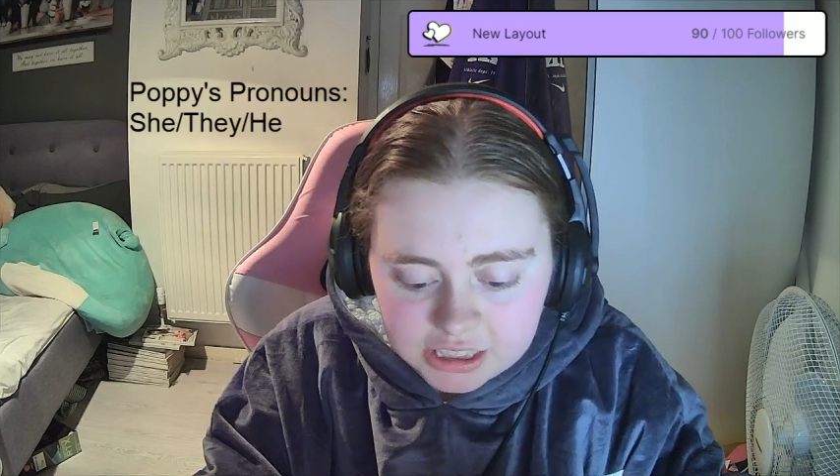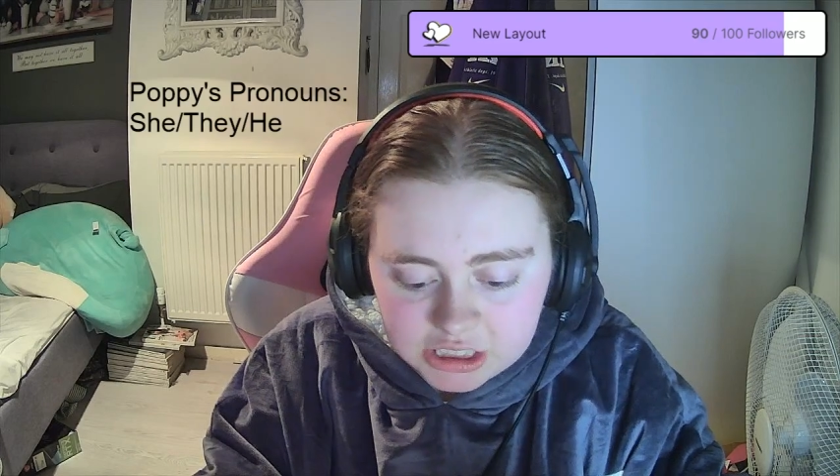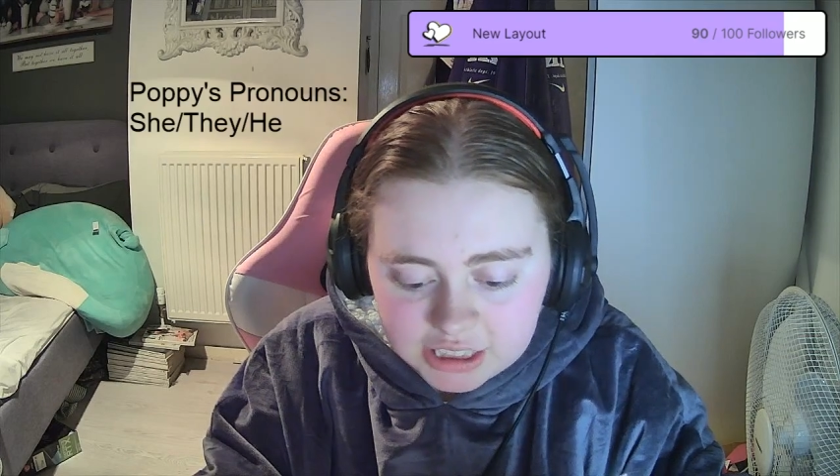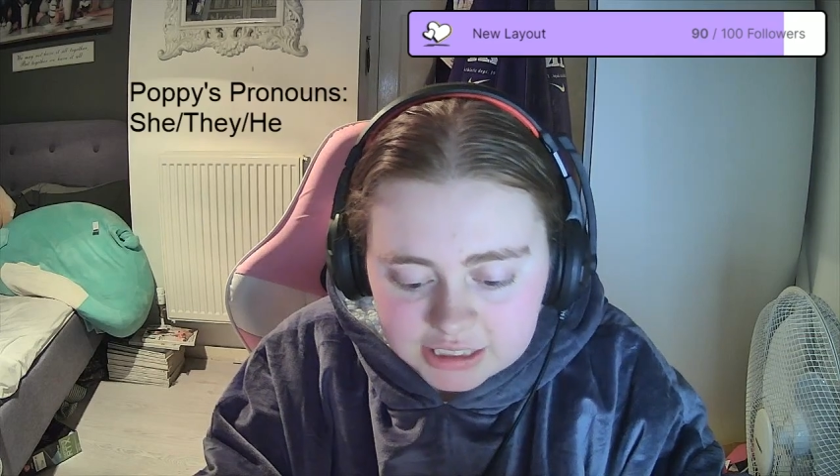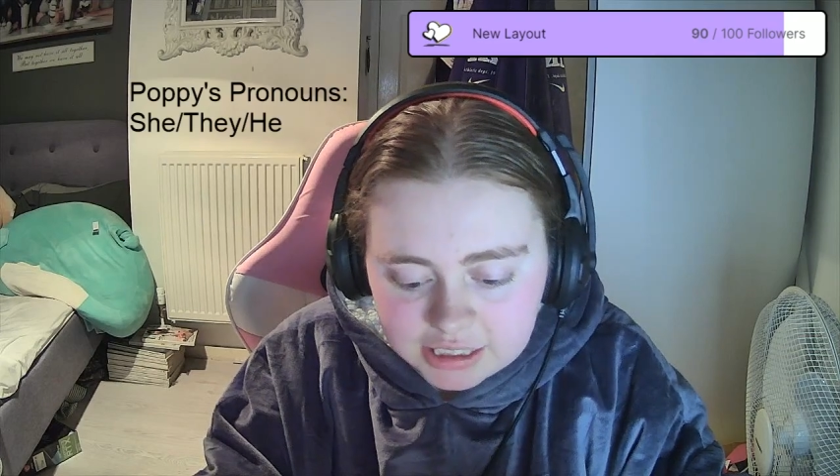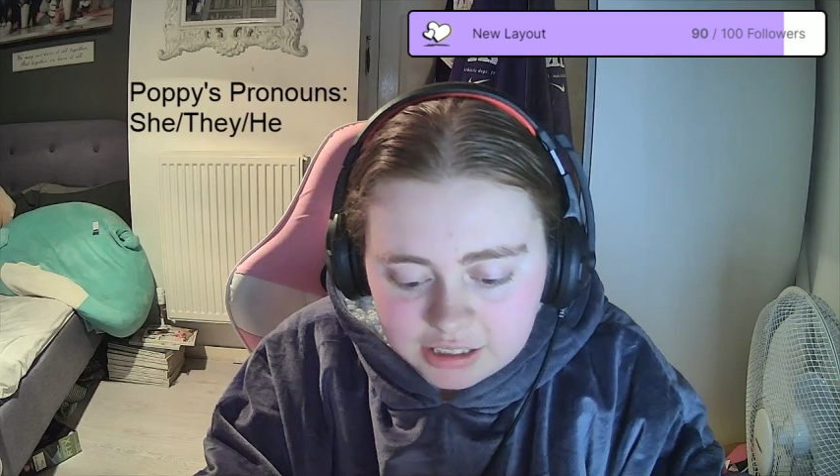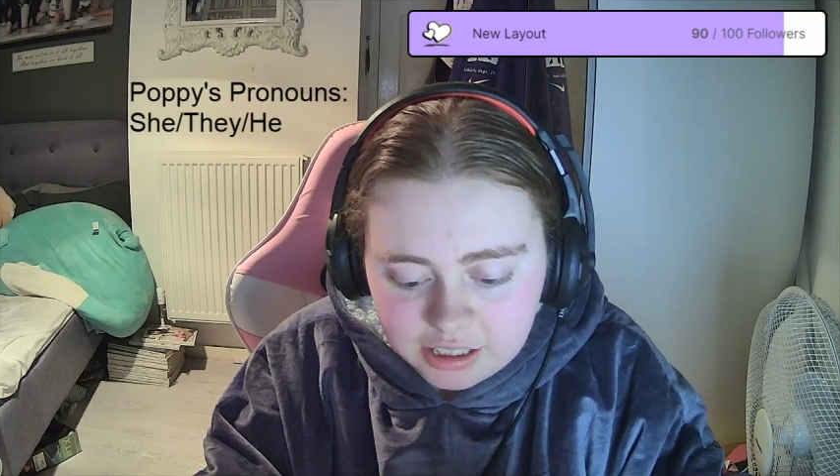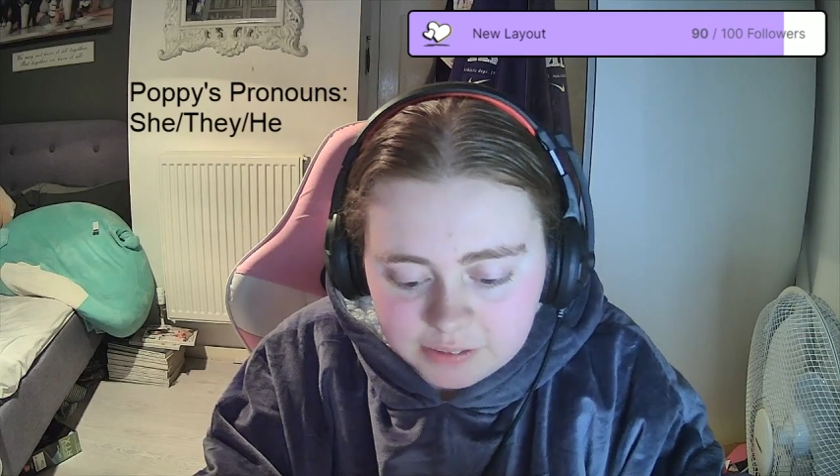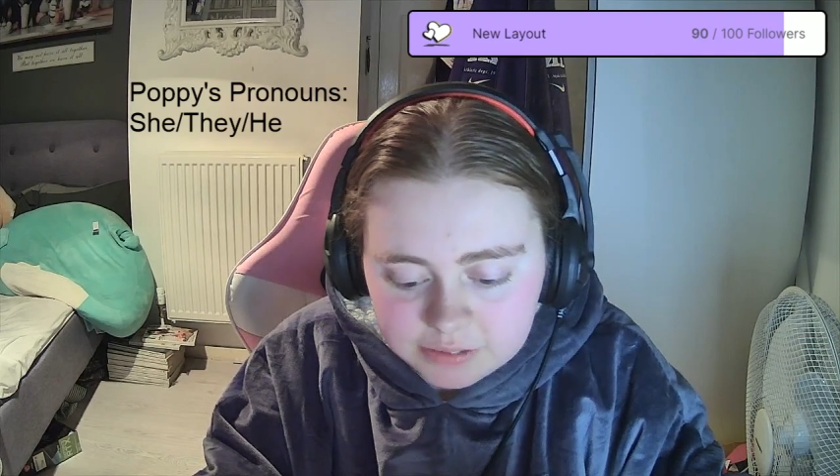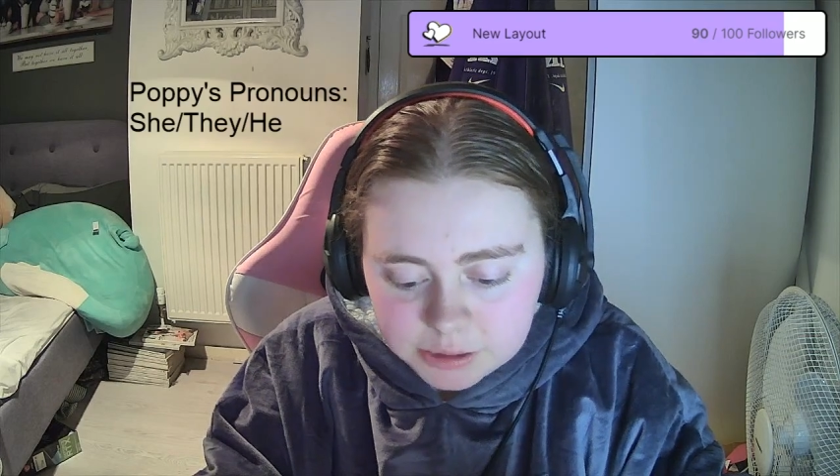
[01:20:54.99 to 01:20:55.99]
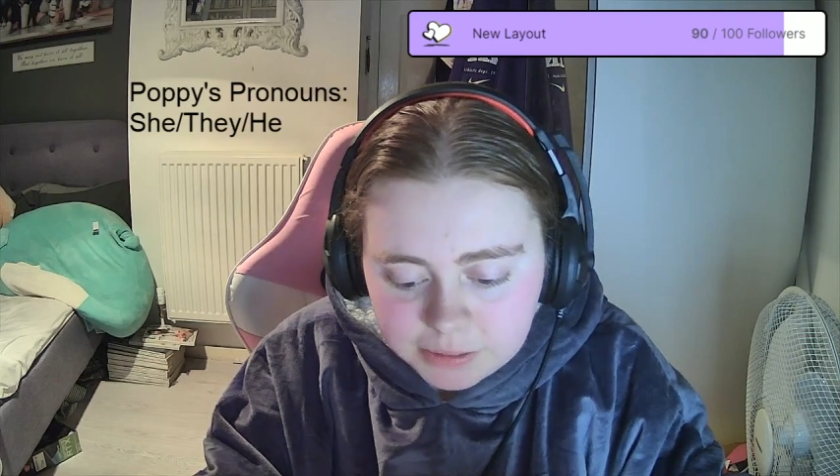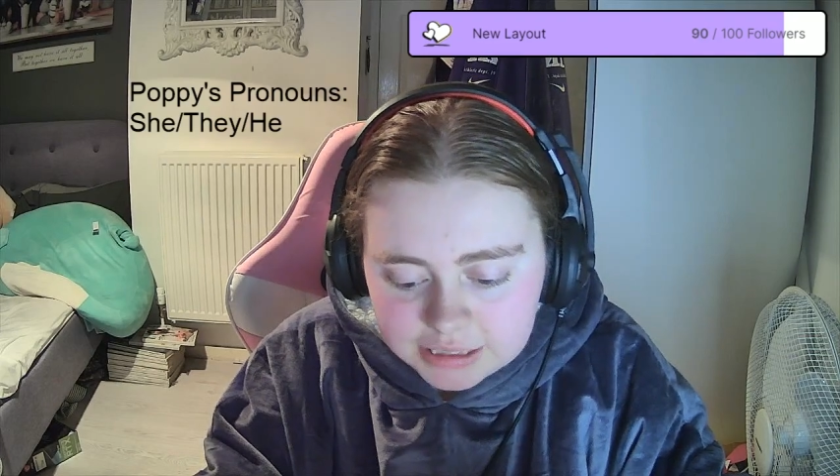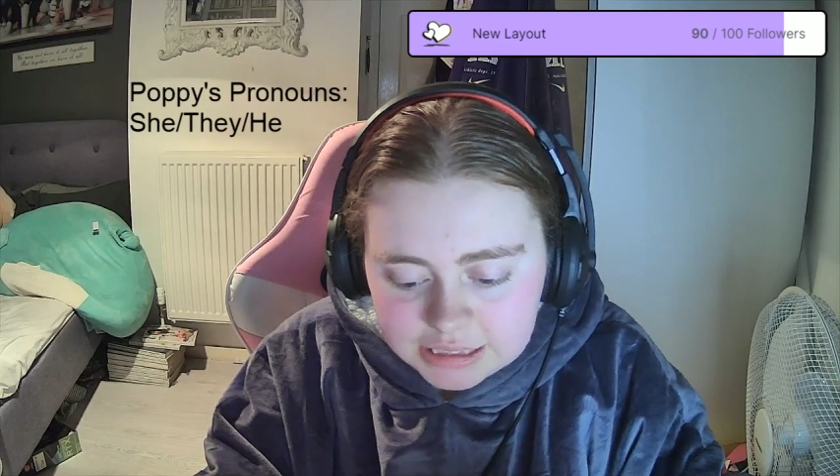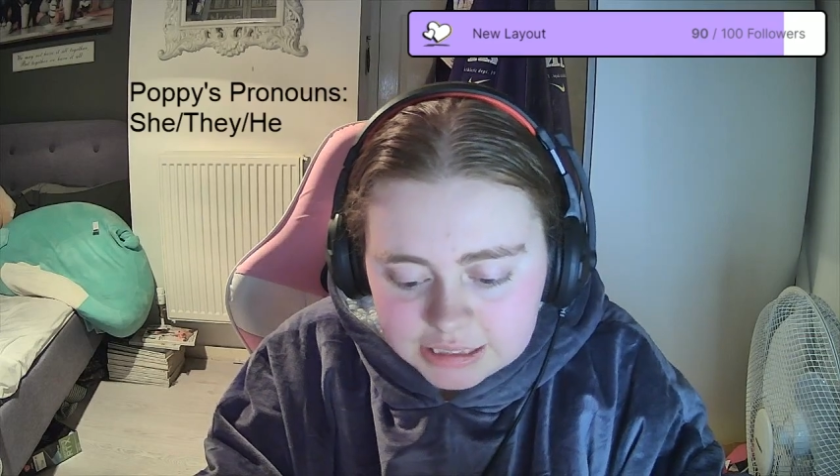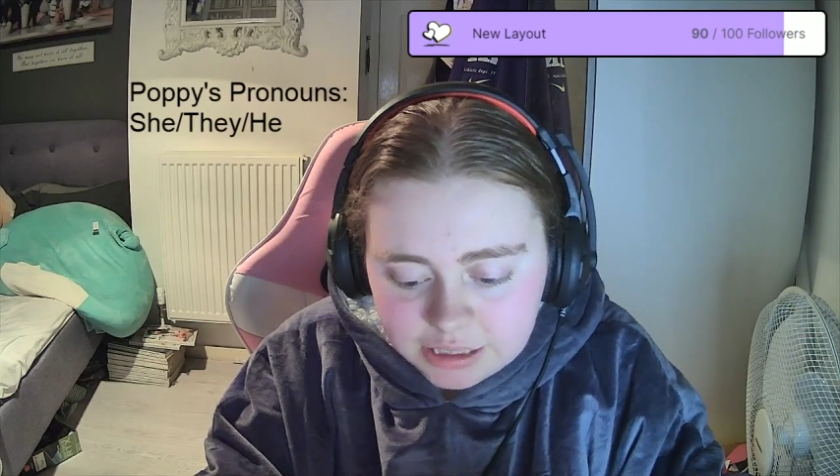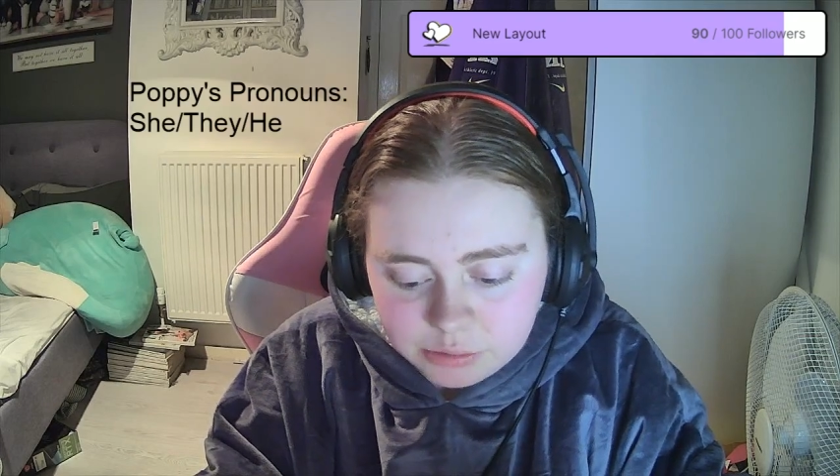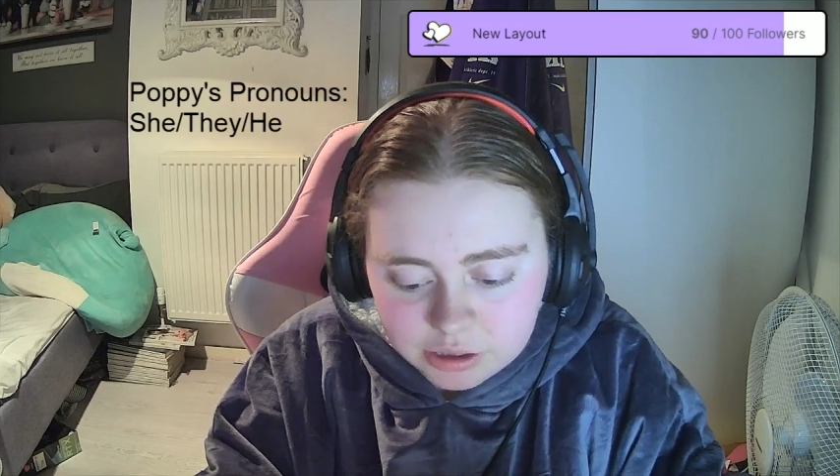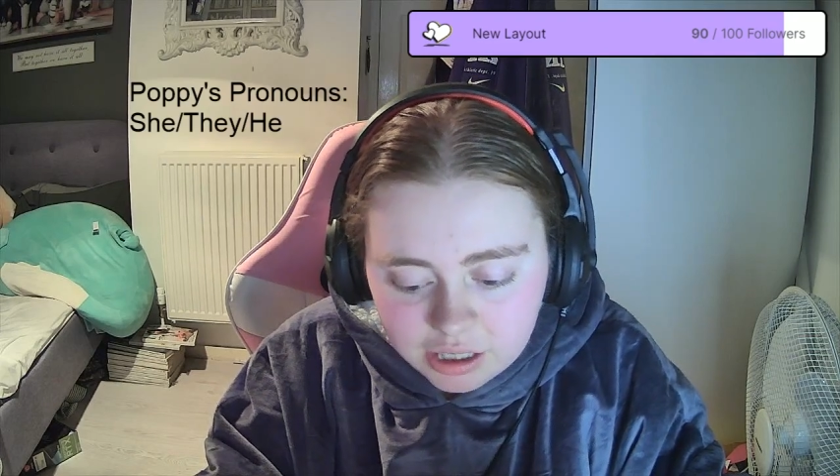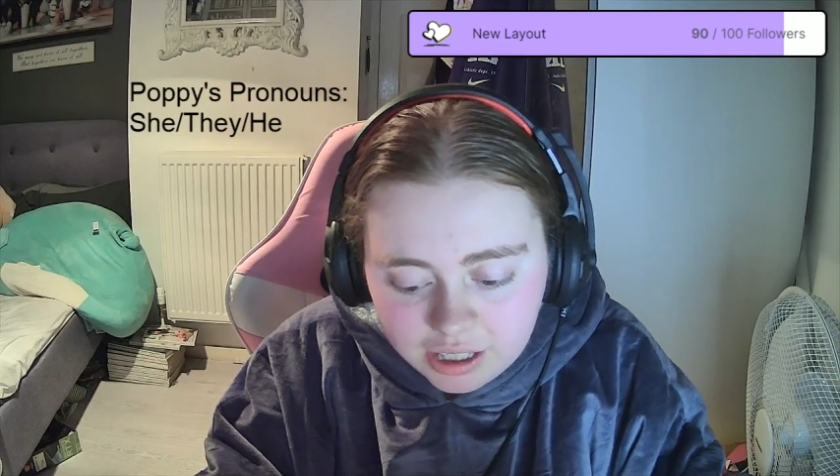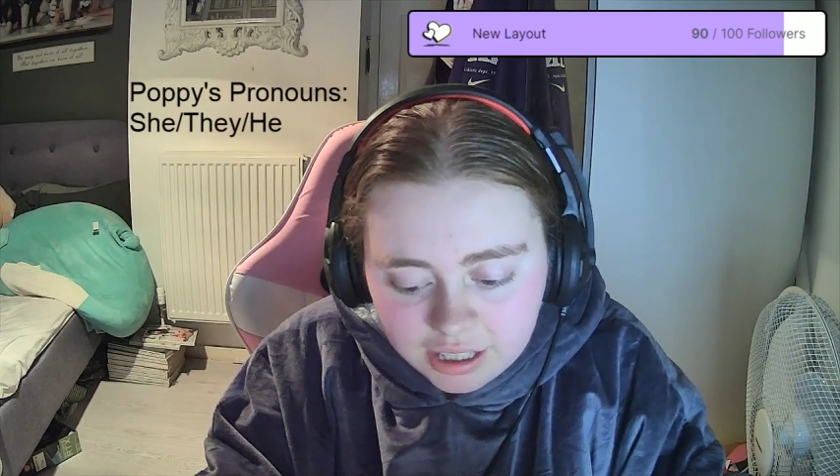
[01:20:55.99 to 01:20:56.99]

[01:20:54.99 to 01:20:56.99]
etchings and carved spaces in w-